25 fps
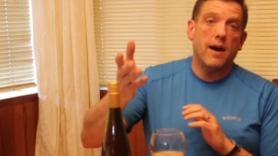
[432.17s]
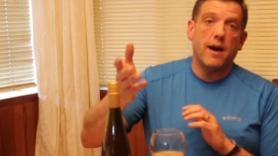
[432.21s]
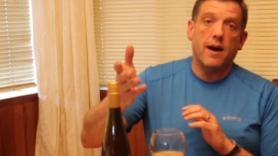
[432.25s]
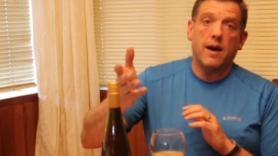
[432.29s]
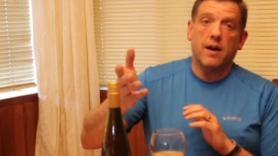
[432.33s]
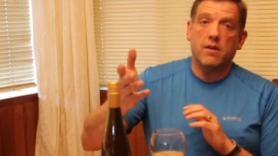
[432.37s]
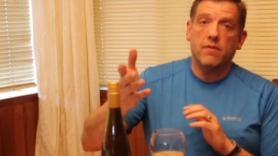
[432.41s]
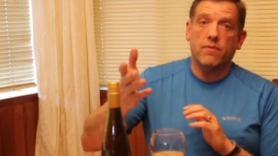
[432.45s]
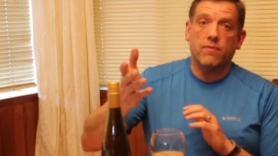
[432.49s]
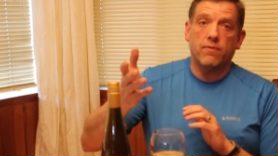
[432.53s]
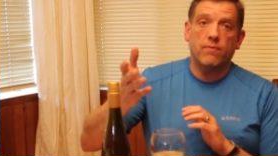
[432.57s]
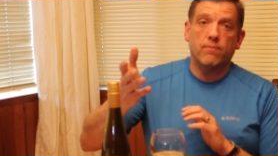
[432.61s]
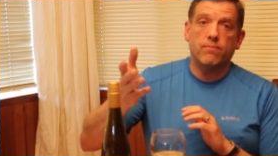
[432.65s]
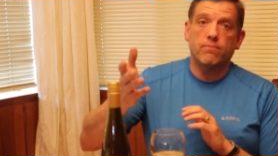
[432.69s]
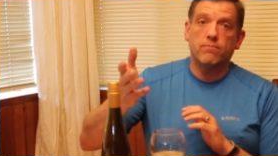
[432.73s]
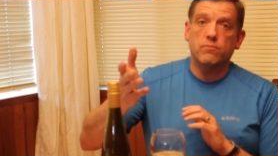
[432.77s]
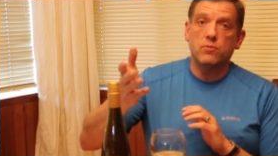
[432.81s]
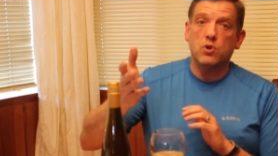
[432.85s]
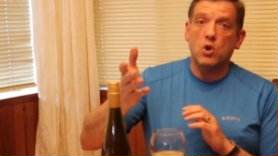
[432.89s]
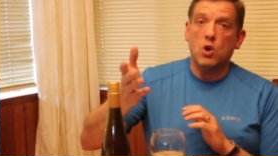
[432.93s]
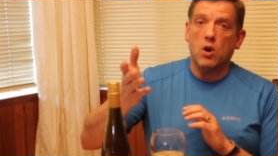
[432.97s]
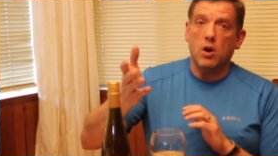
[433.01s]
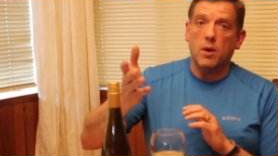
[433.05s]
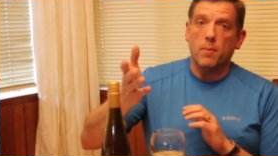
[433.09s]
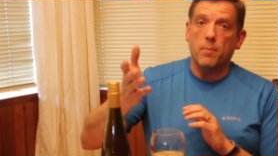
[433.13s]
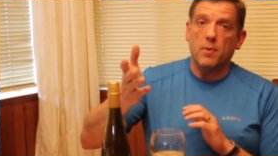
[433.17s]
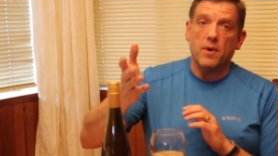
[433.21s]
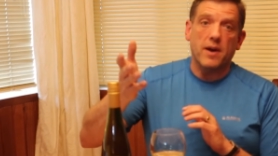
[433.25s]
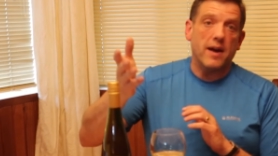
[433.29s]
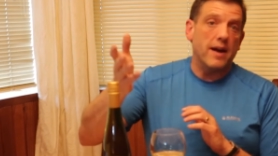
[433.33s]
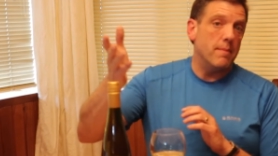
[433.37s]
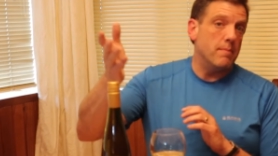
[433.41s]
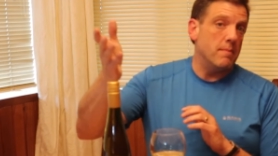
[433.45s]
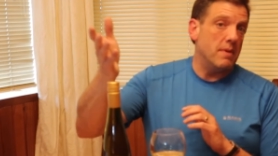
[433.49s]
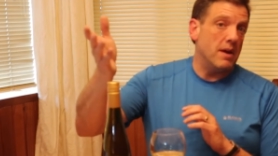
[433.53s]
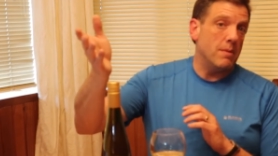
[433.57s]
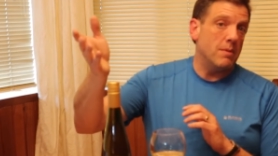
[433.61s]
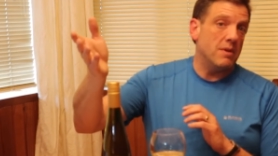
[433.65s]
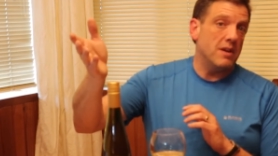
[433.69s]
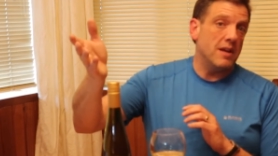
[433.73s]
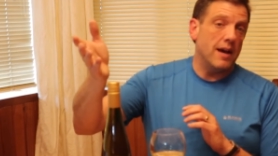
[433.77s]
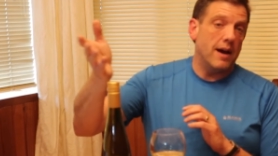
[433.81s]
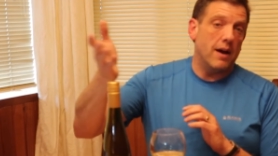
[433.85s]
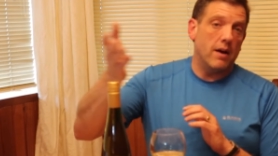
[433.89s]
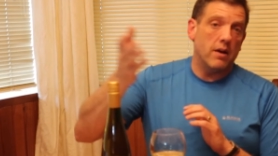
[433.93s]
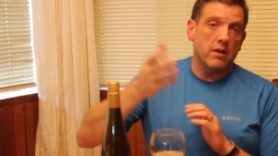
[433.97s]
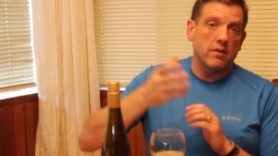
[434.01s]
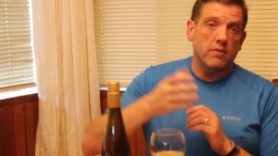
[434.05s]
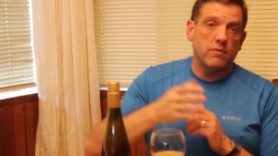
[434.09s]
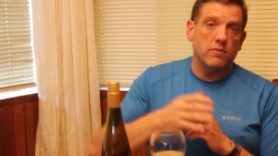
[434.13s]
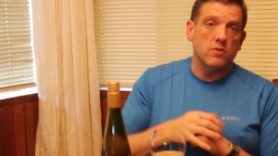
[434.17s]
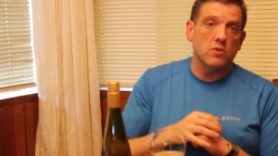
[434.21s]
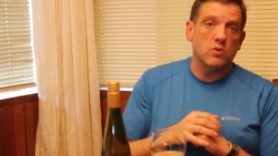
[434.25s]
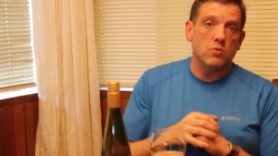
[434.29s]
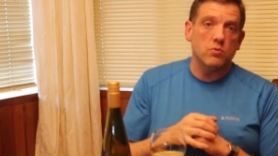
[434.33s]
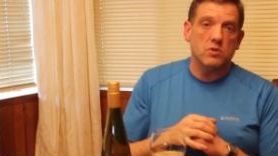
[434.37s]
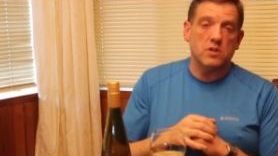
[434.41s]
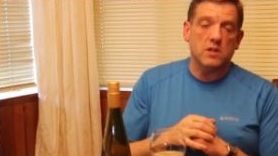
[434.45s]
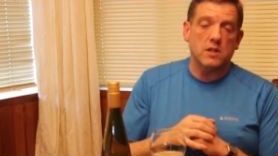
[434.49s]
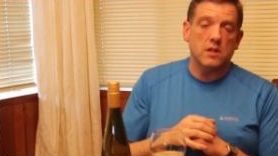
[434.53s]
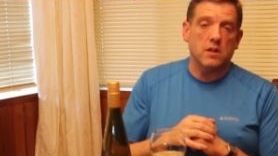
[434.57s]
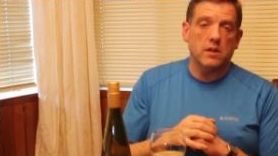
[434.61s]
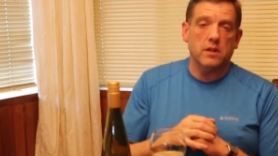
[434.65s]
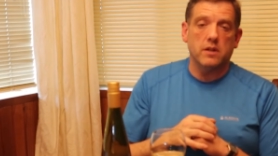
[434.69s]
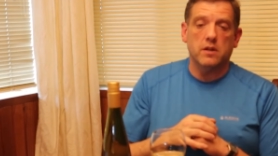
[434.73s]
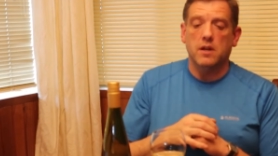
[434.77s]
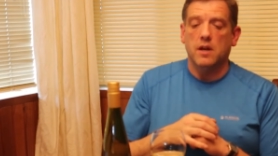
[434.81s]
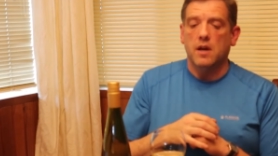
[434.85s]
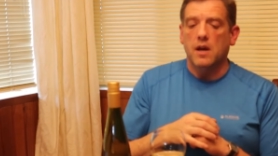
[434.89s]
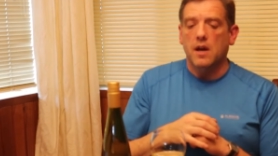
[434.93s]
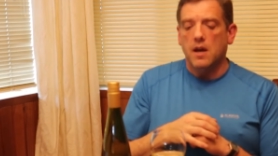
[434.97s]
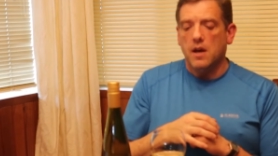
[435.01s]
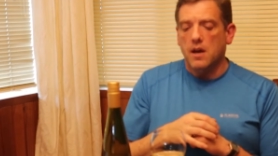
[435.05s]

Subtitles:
out of Europe, maybe out of New Zealand?